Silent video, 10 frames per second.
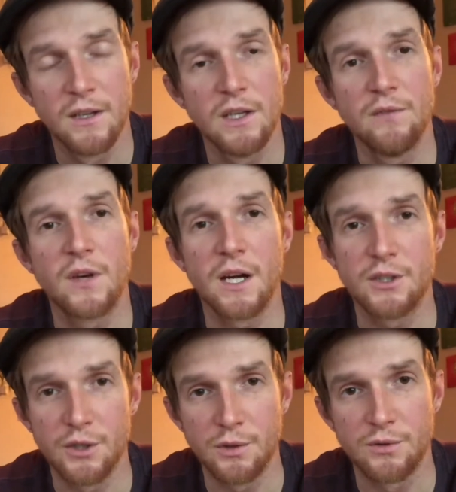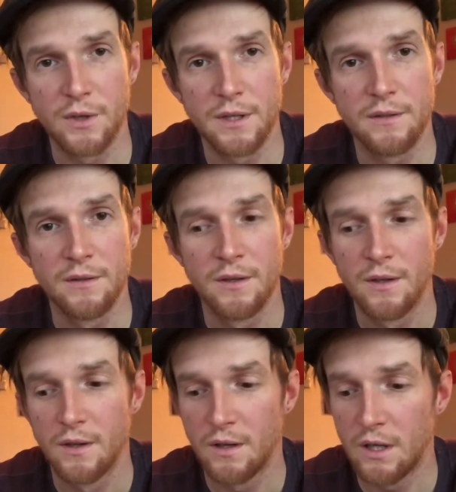You've got children.
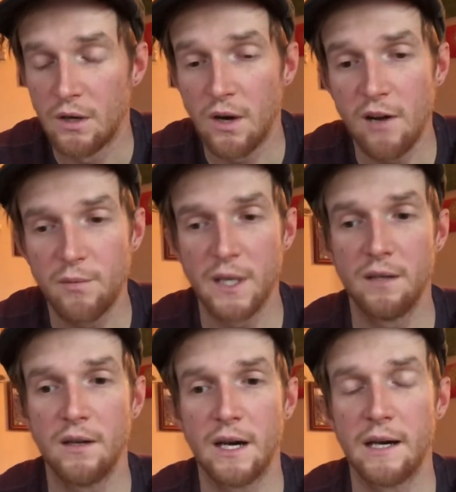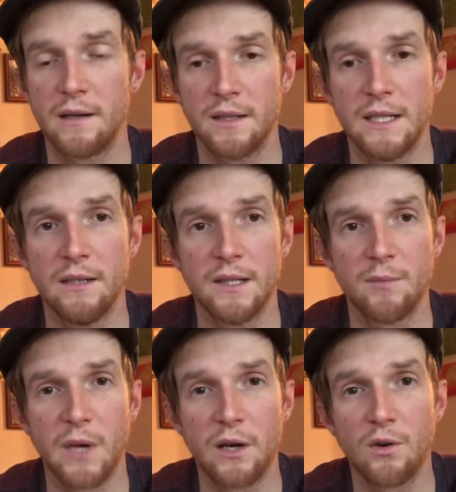You know, I've been
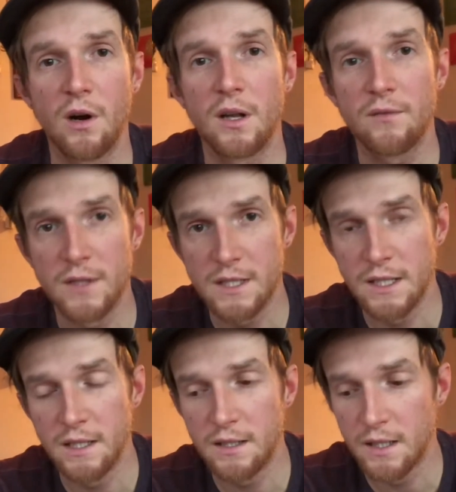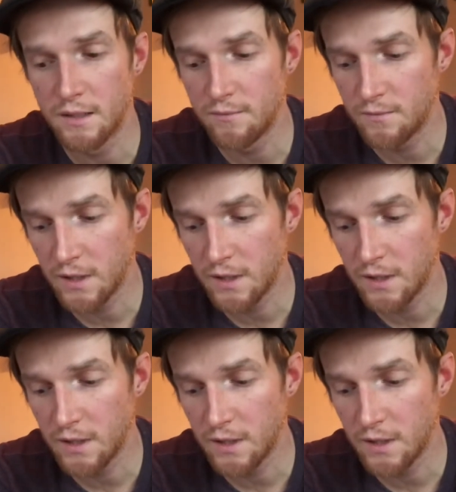healing my chronic fatigue, and